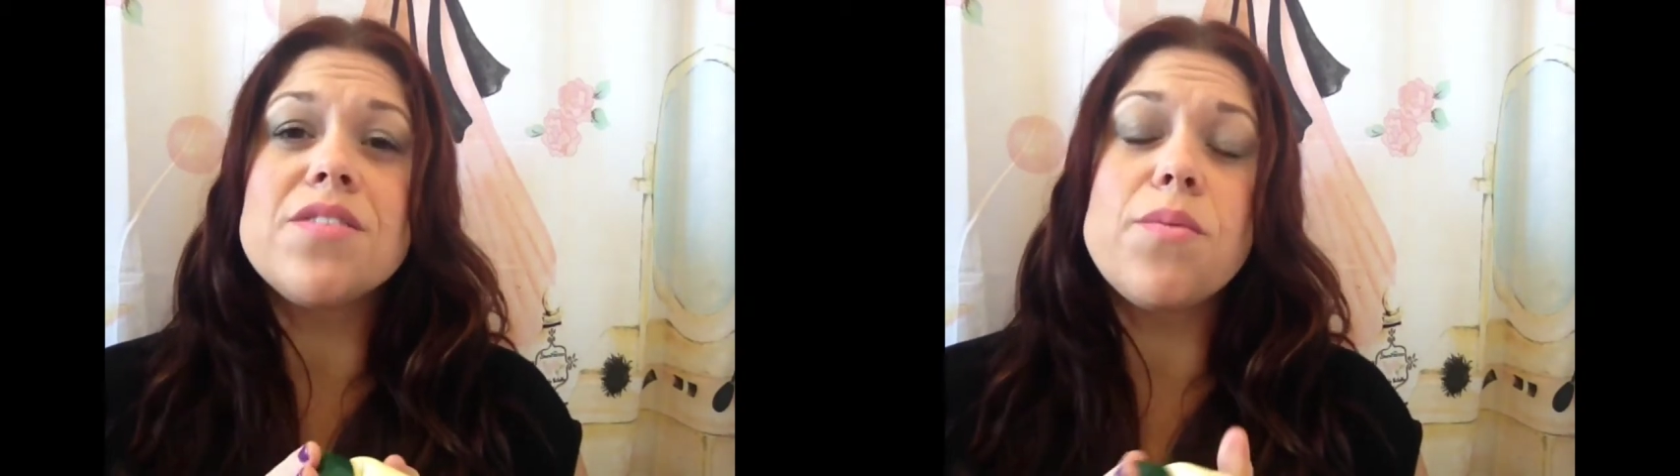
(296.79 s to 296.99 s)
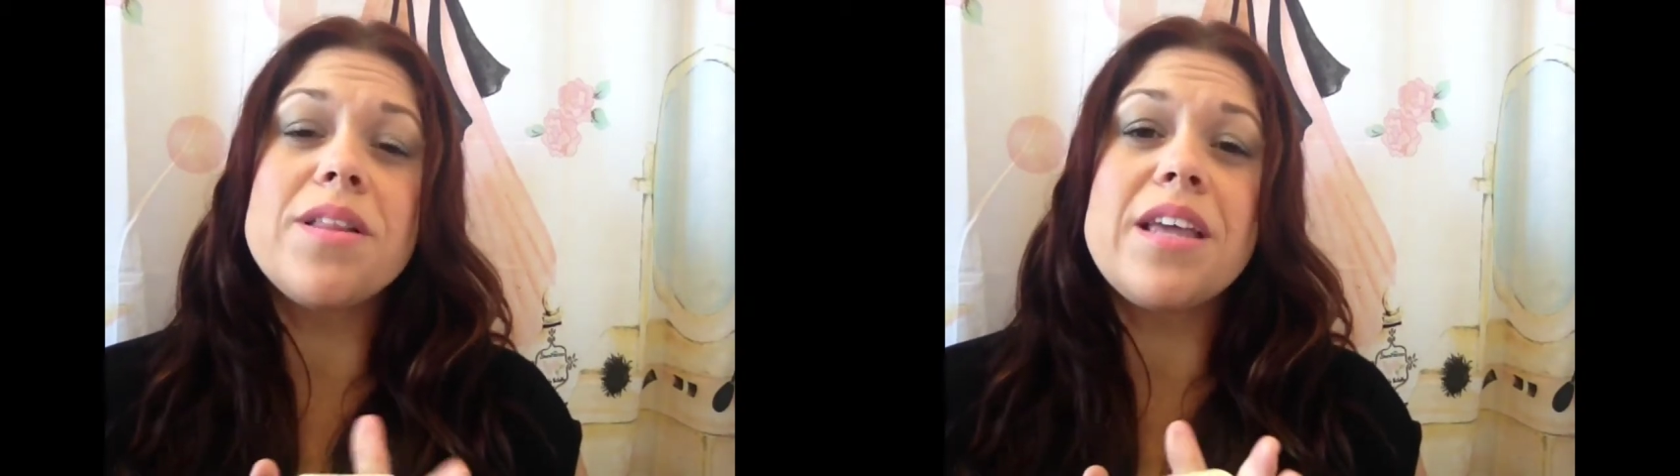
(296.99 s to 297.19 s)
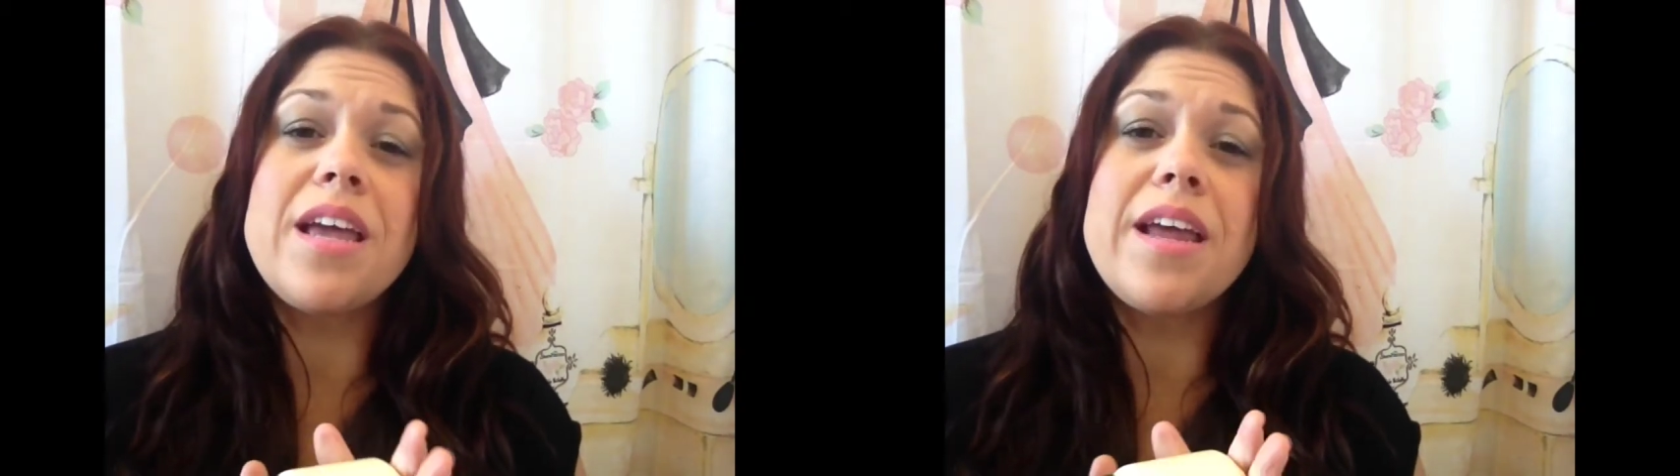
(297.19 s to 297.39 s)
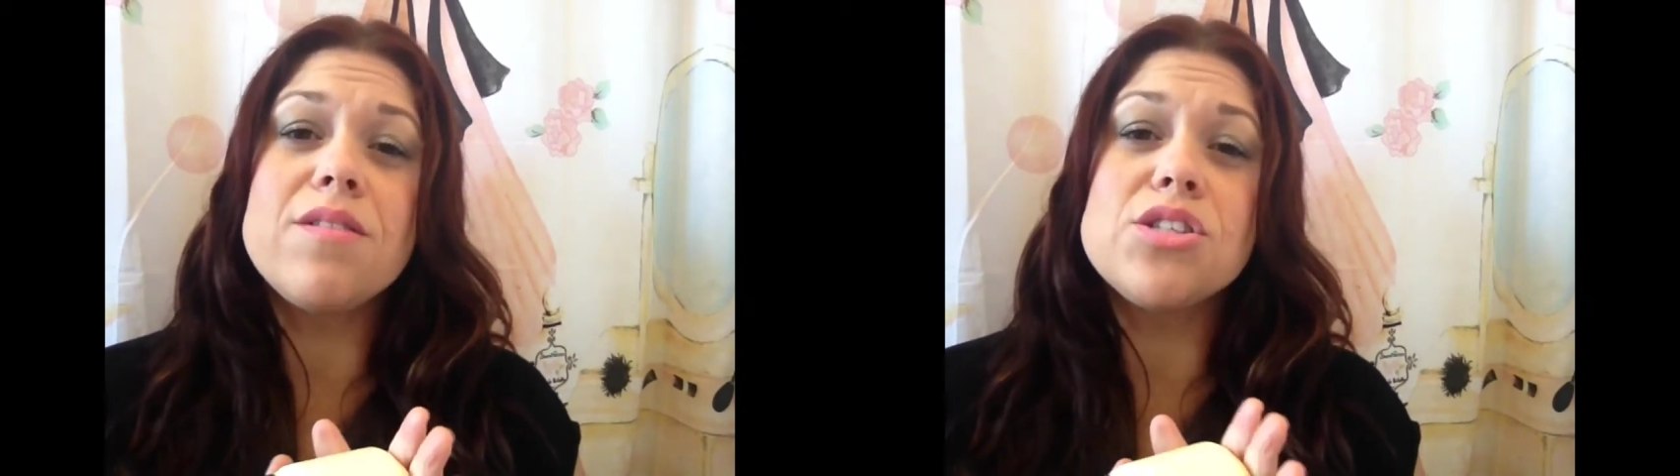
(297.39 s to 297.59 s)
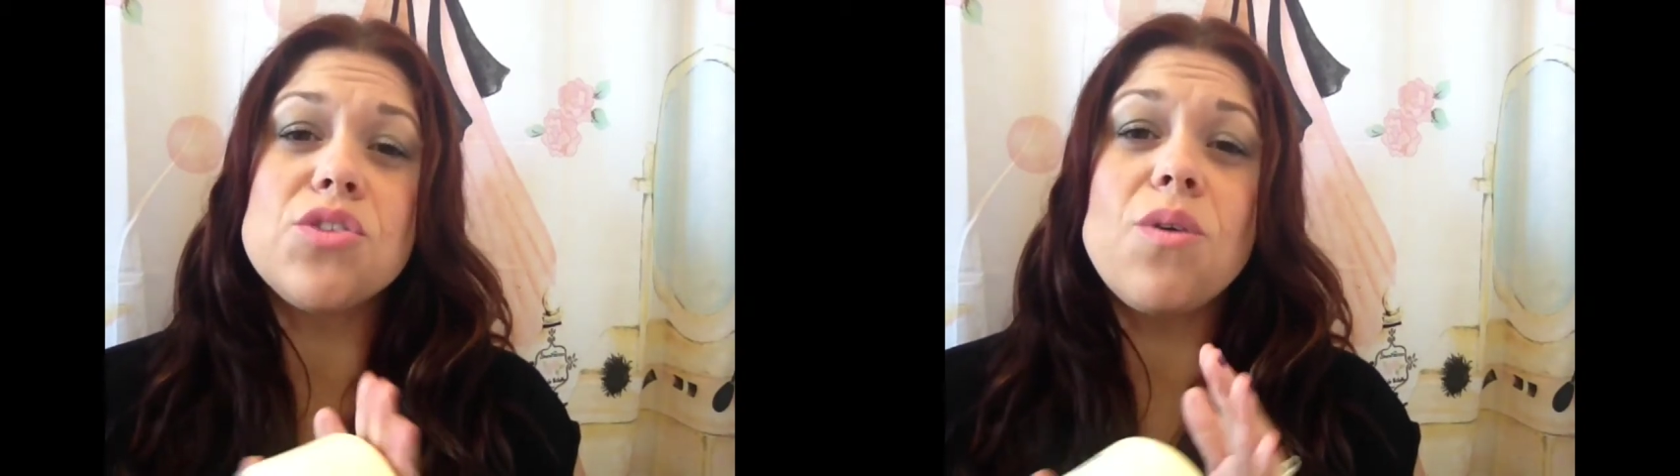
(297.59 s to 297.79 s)
If you bought the eight
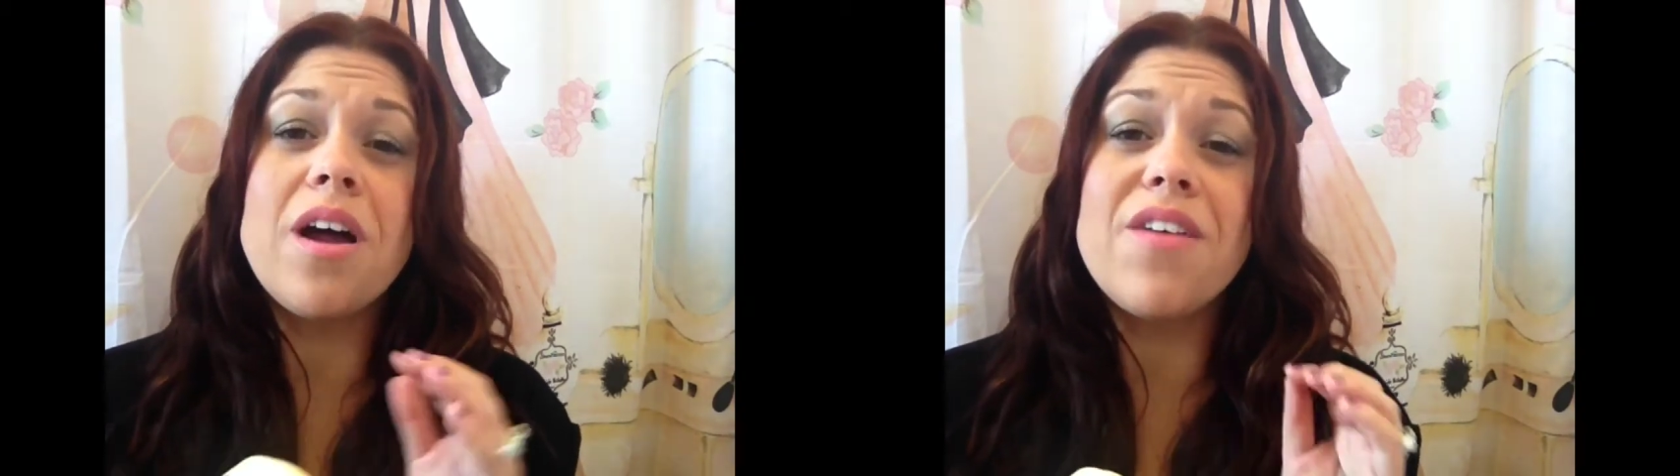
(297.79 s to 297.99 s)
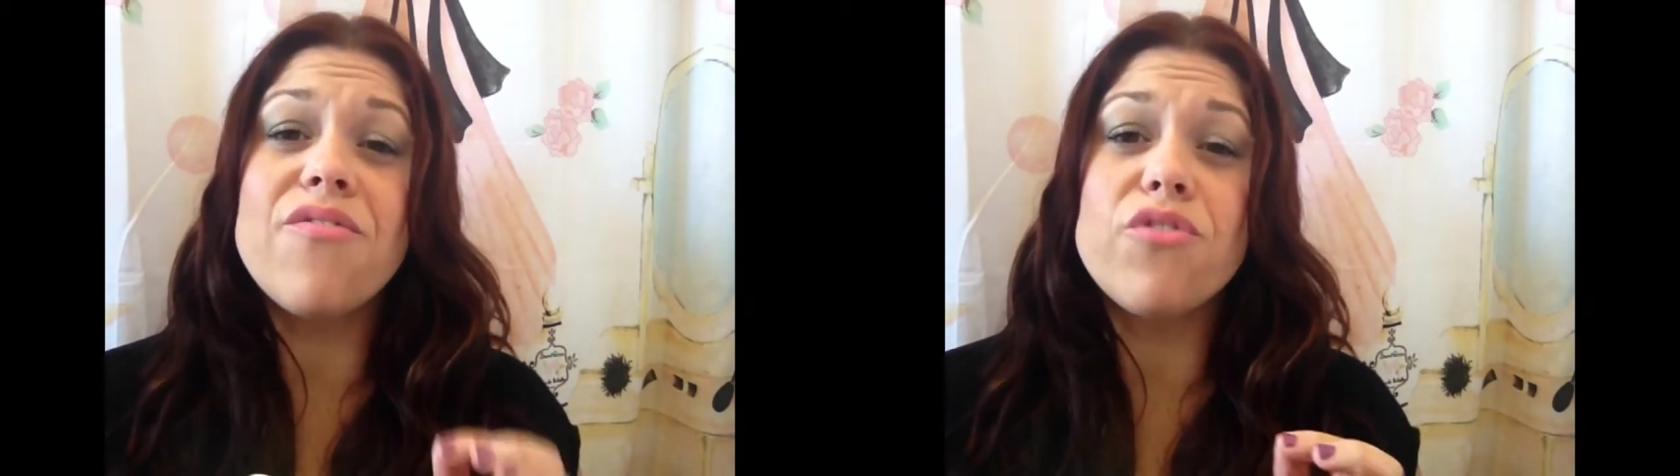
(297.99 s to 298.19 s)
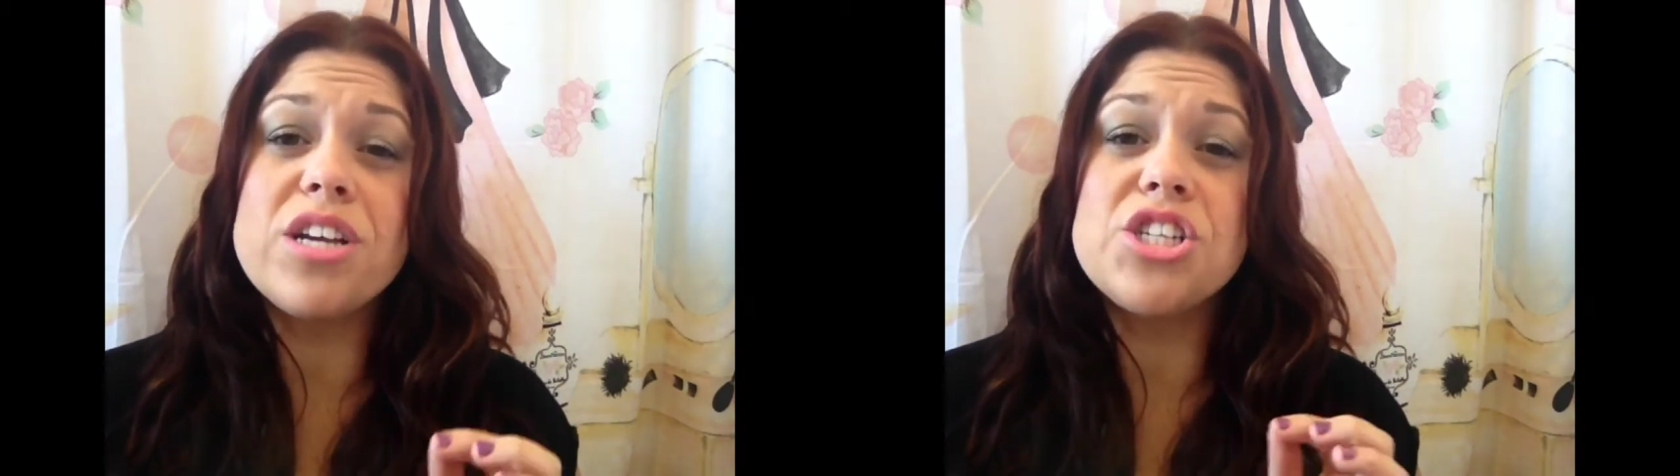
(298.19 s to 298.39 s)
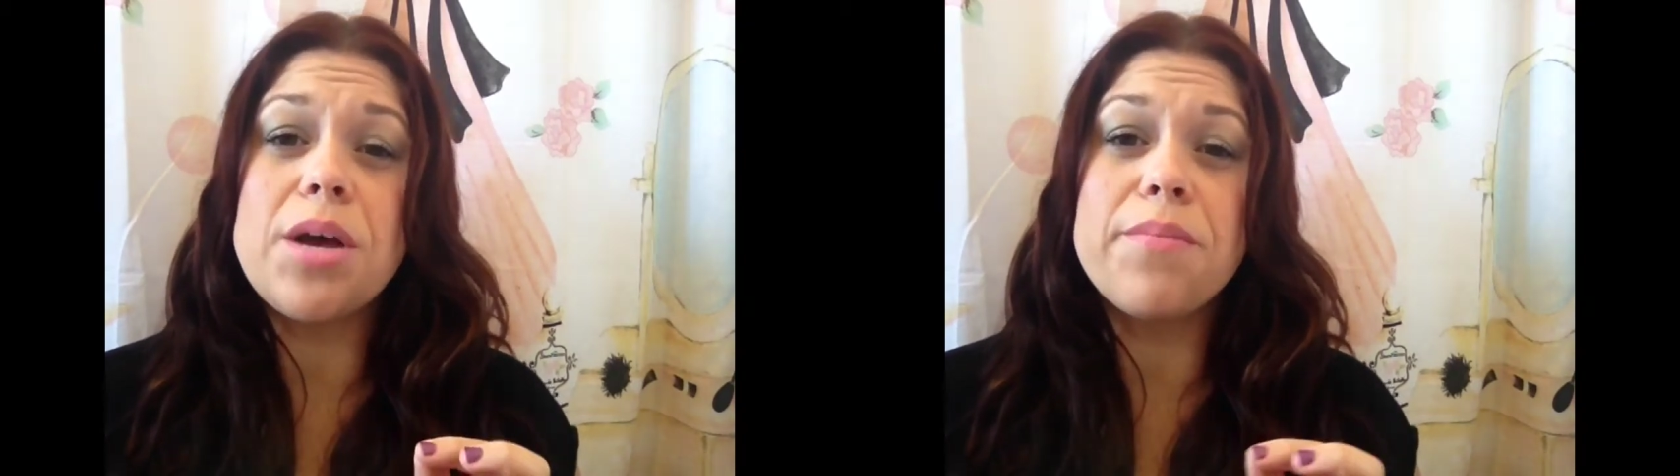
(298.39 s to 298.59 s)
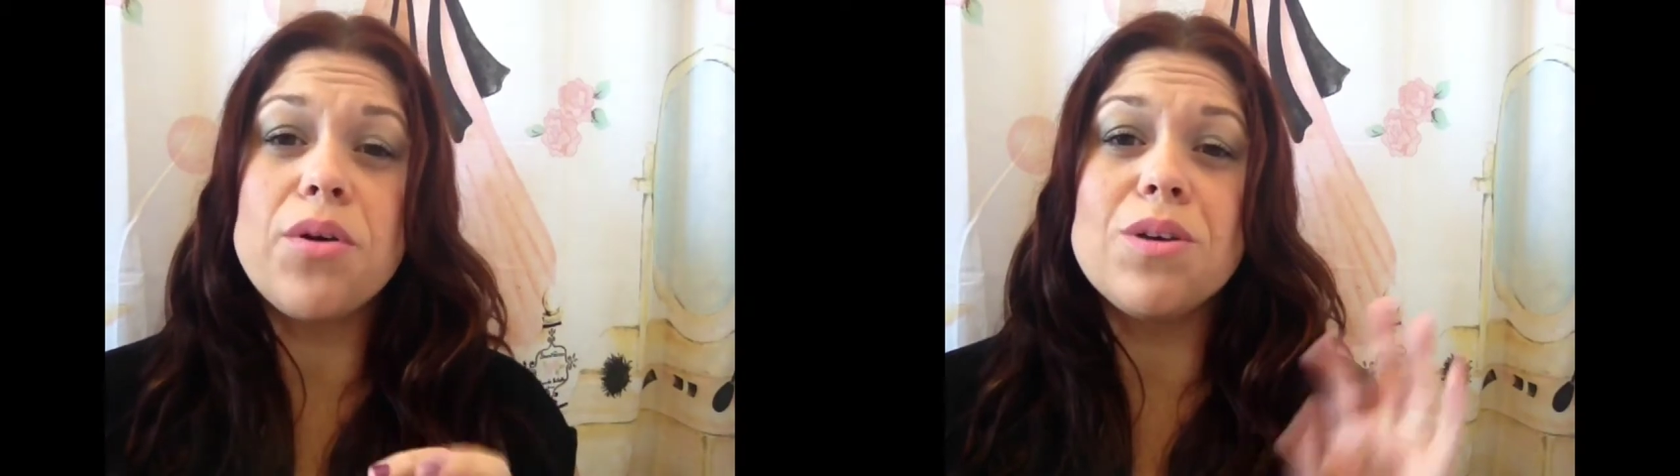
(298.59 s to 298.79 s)
ounce, you got a free shampoo,